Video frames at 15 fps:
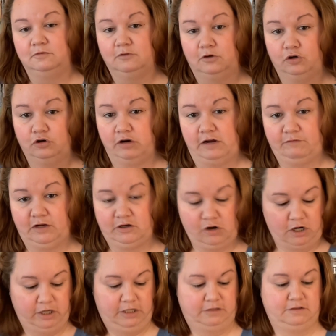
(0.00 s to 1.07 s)
her graphic
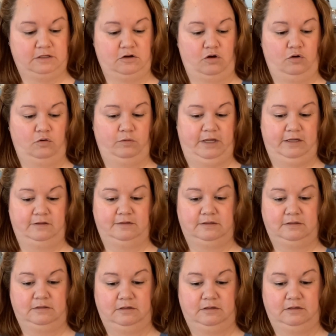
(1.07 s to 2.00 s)
art isn't always